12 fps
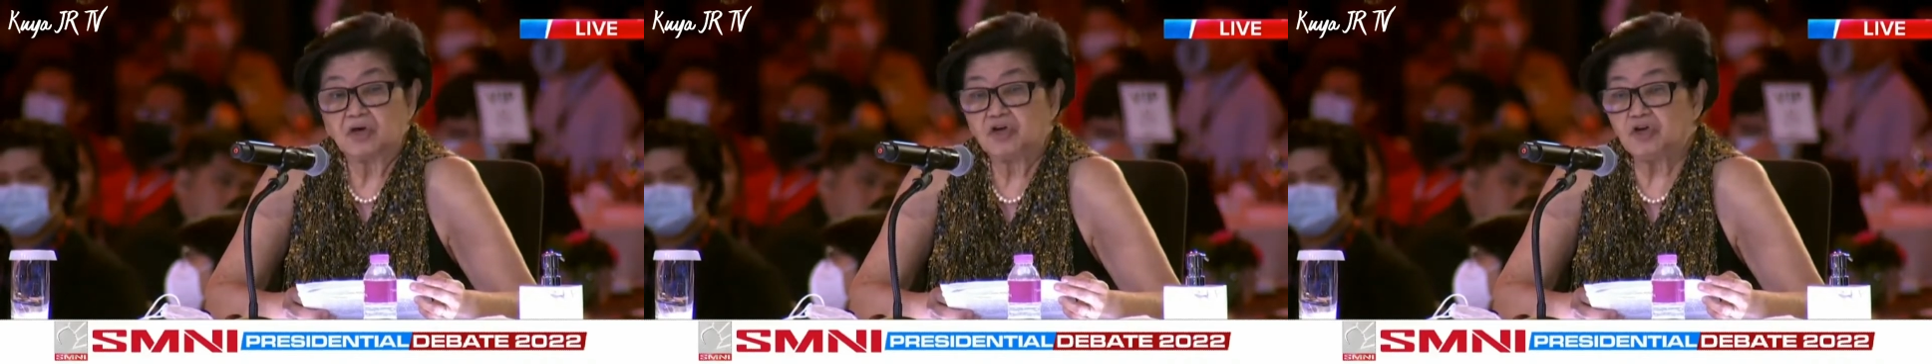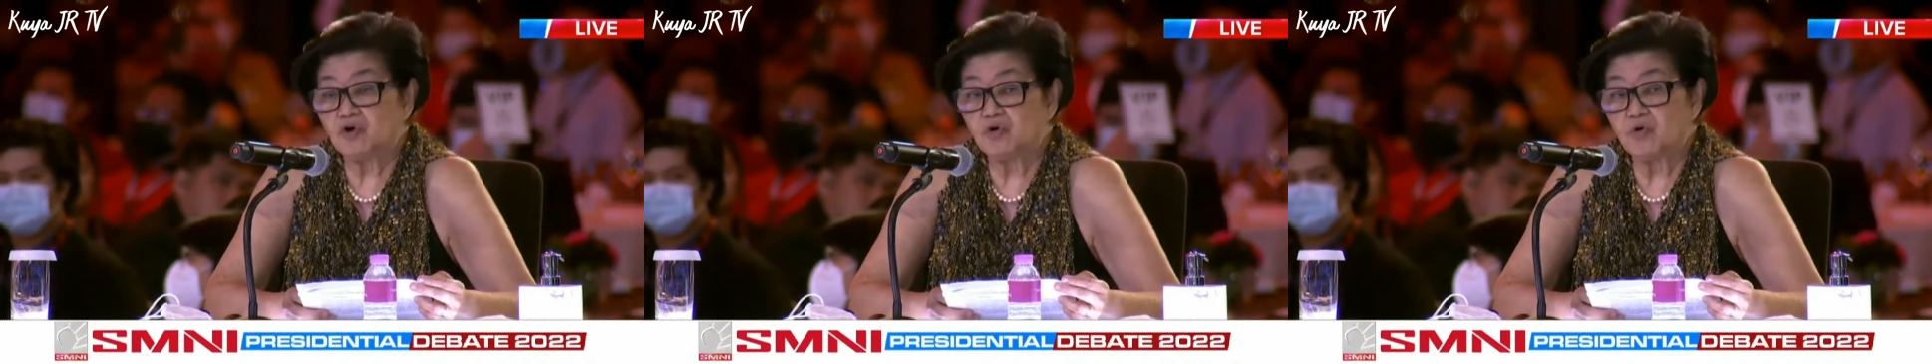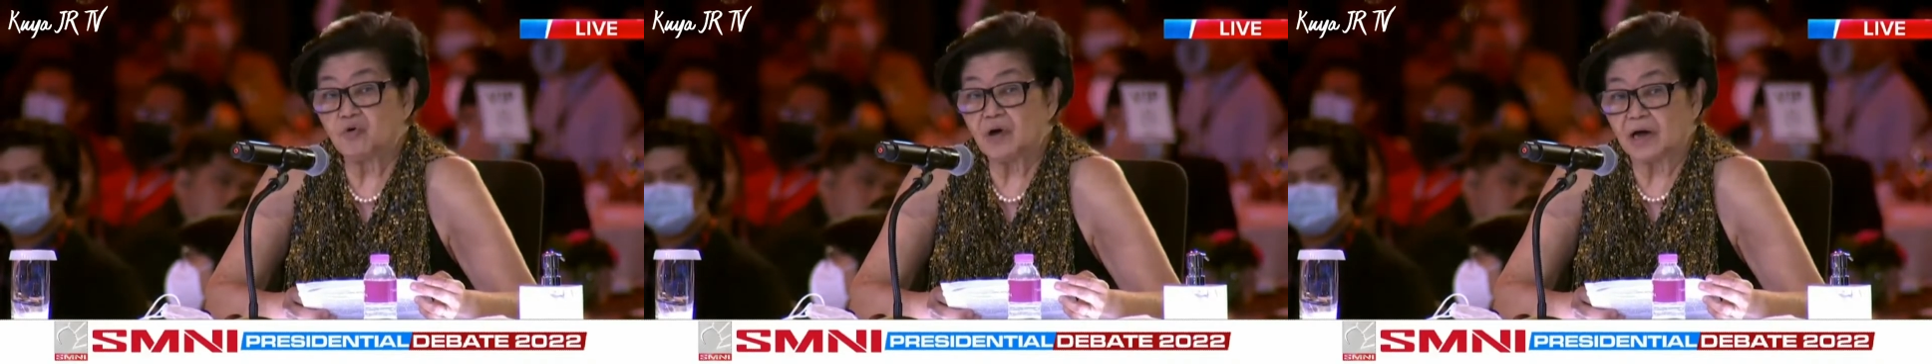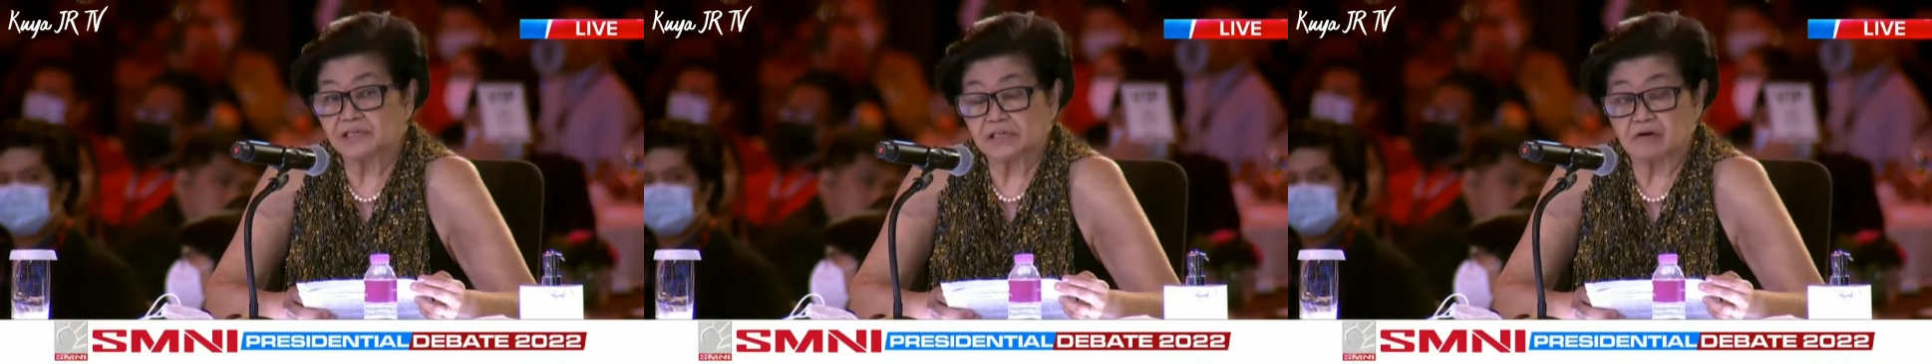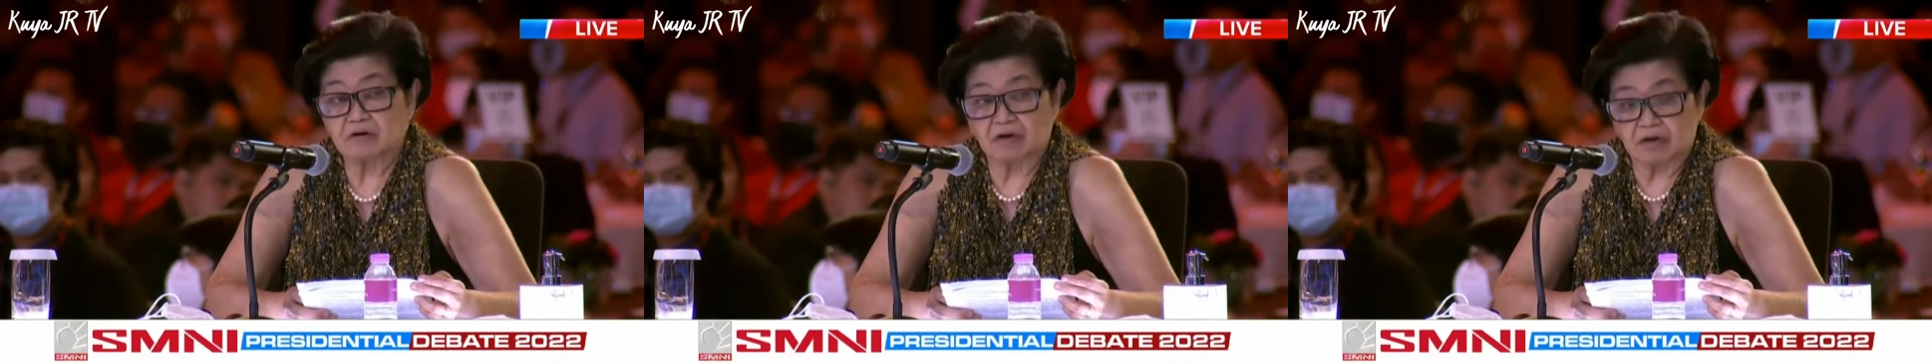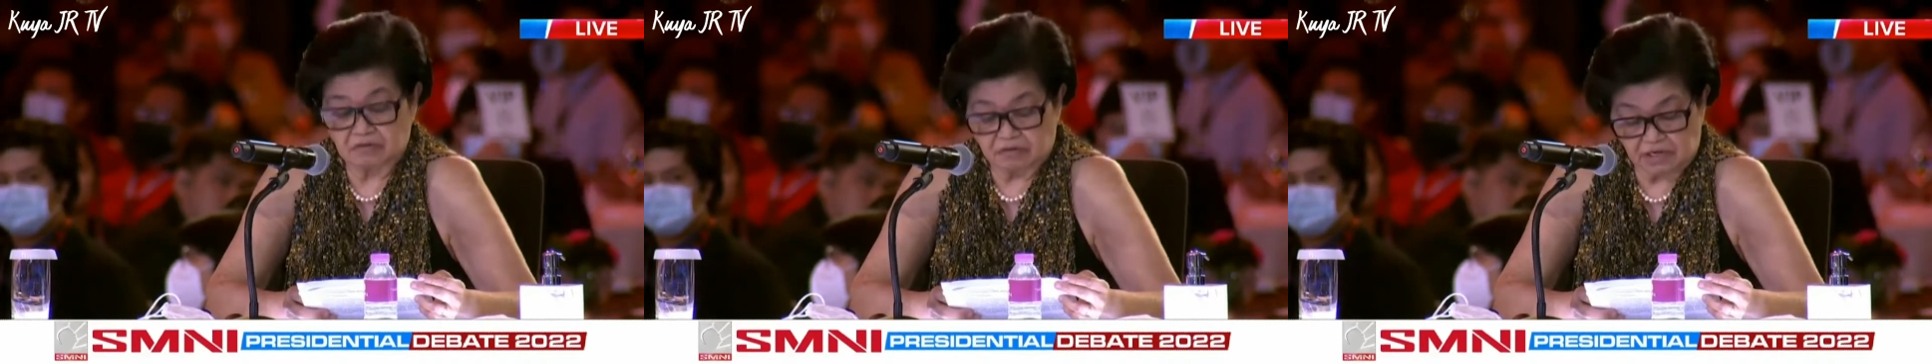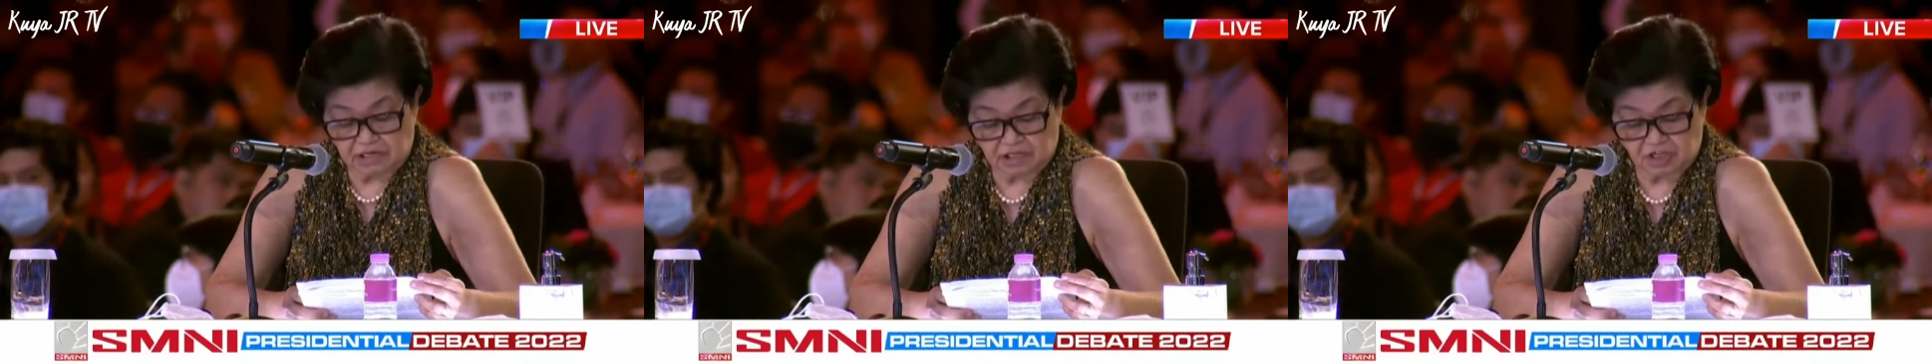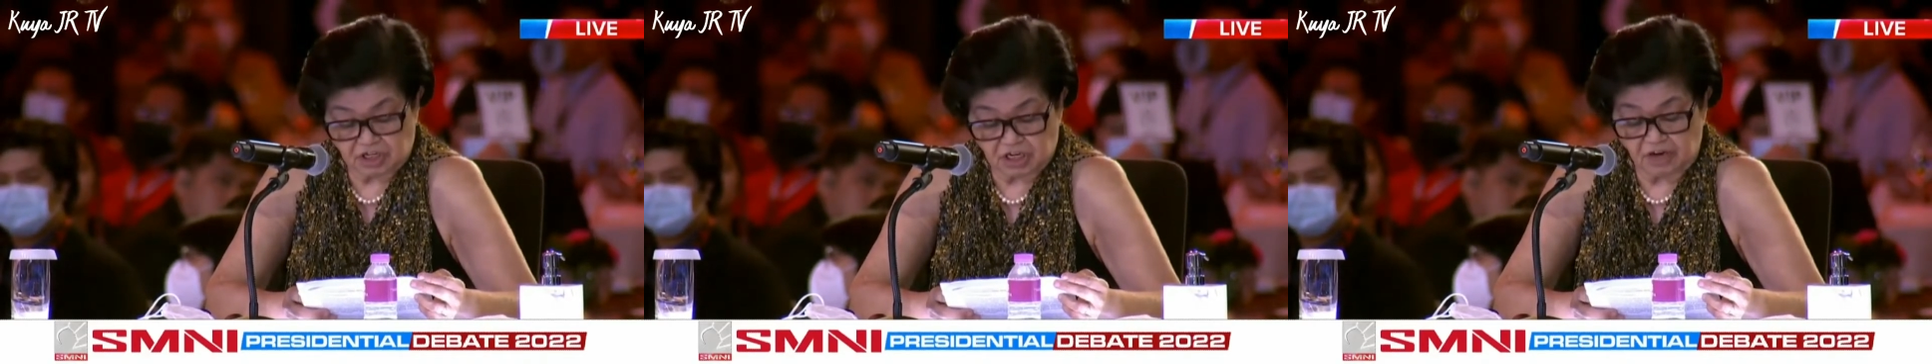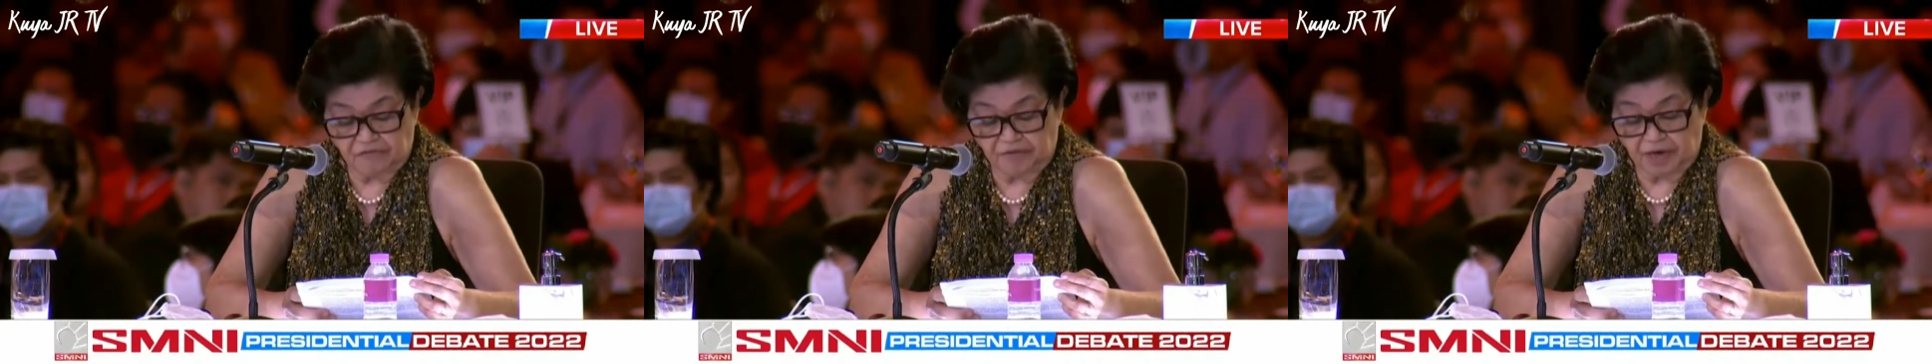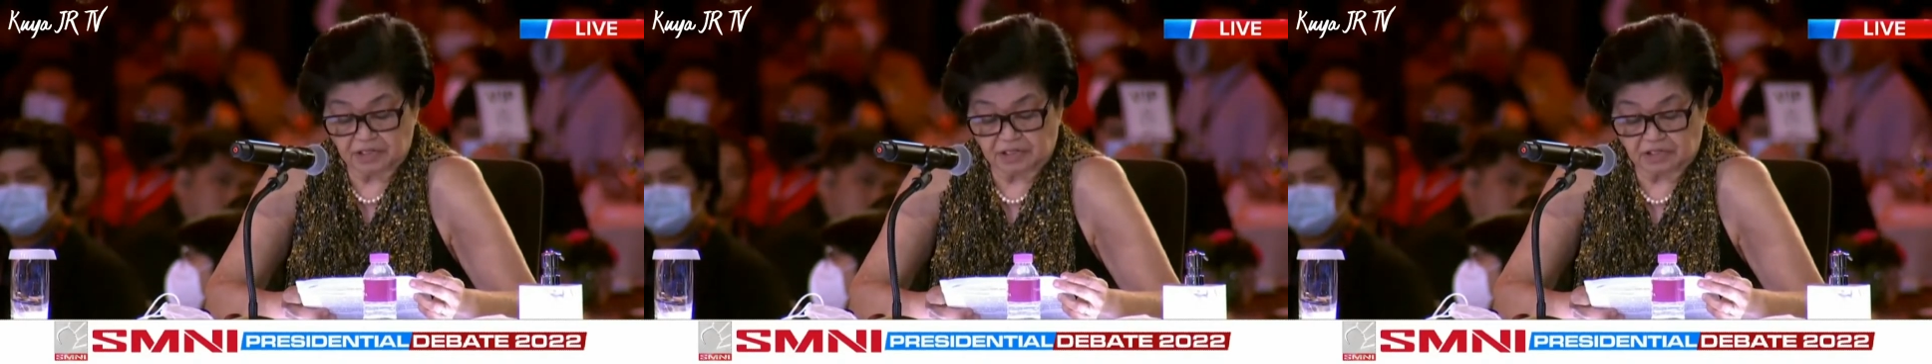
you, as our country's chief